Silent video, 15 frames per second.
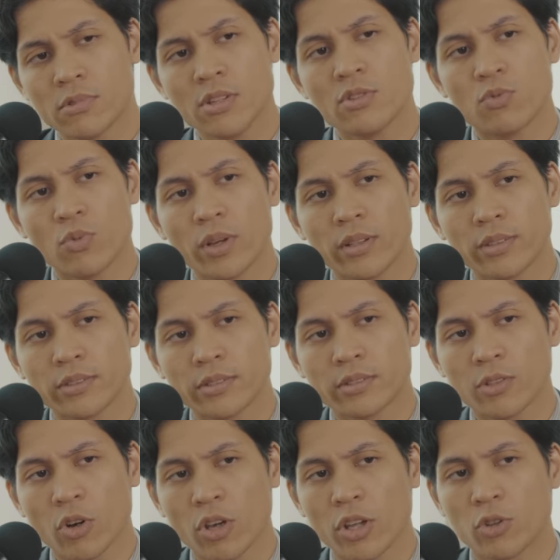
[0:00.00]
Since we are
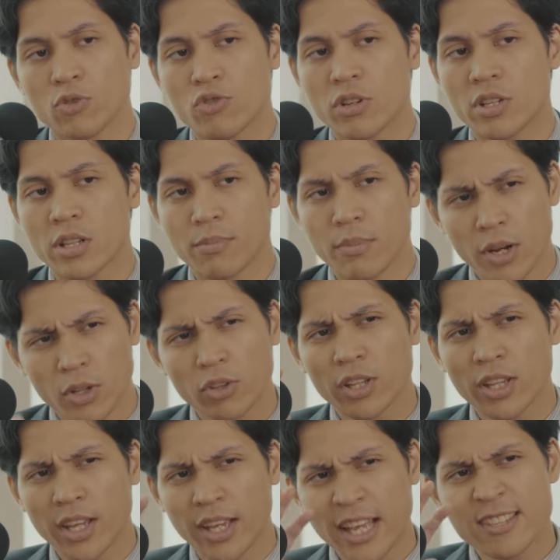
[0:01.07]
talking to students at Manazo,
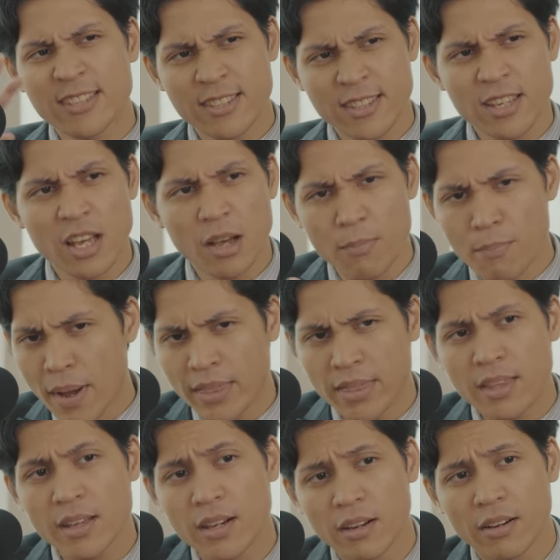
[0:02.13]
they can see a
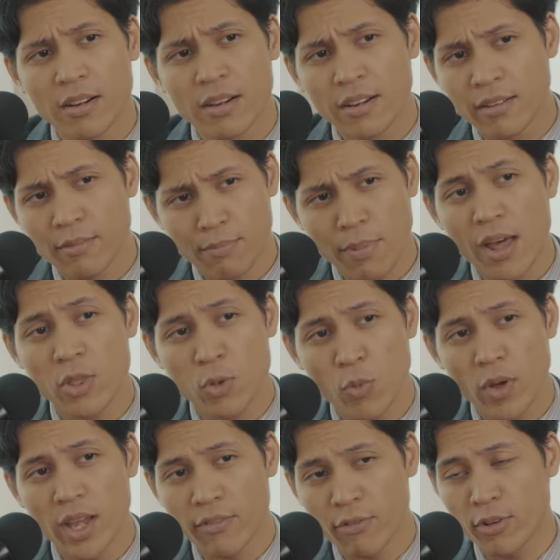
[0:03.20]
better
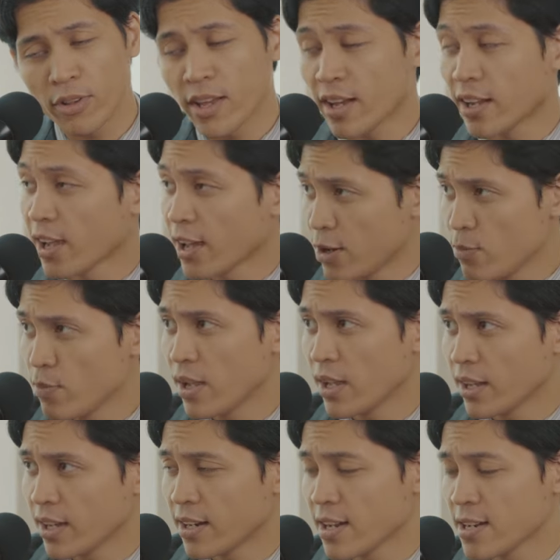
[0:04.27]
pathway for their
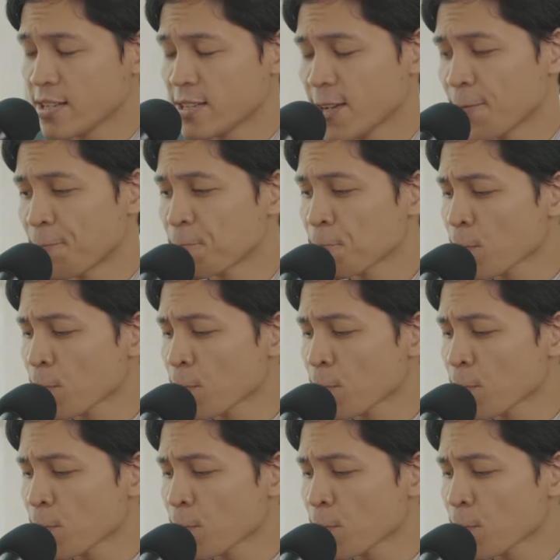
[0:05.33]
academic kan, Anissa.